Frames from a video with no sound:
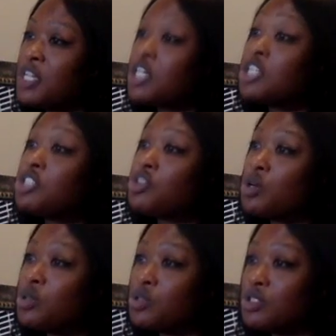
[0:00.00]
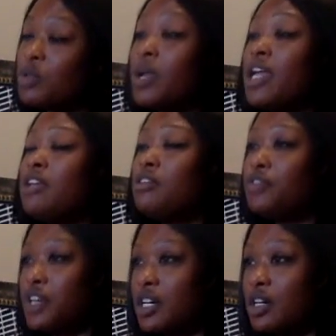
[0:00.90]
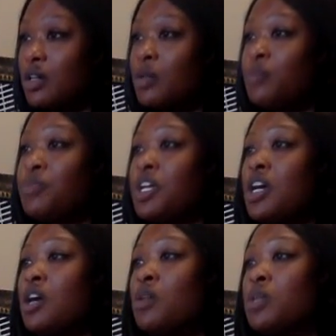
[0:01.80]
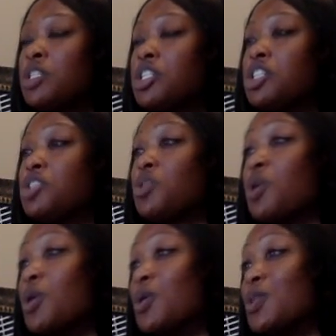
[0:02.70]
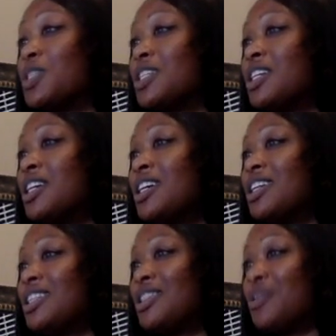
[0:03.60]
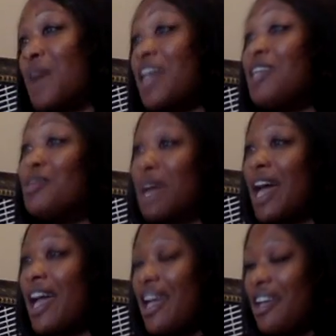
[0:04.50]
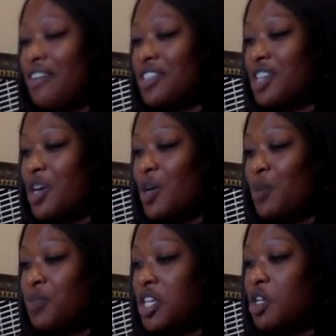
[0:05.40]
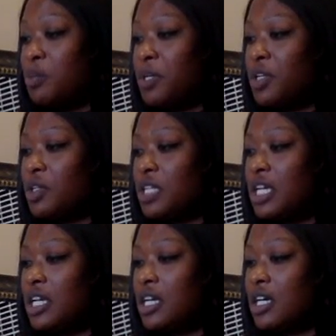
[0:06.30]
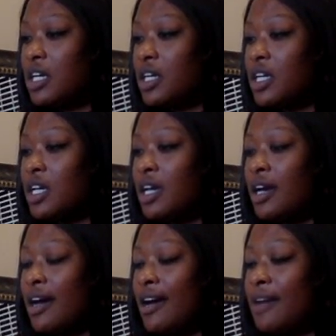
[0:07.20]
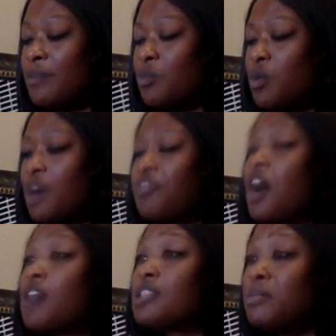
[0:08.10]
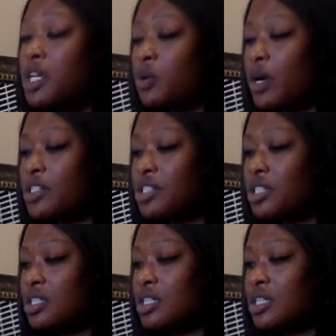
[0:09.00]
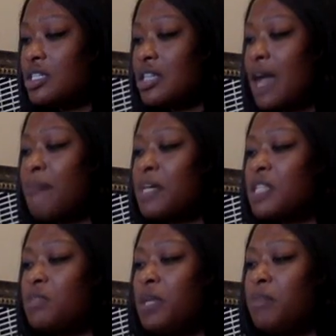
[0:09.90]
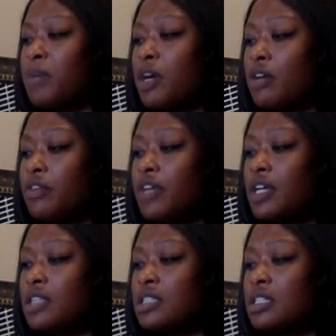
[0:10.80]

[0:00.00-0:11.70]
controls the way you feel, which controls the way you behave. So you put on here a thought to be questioned is I must be perfect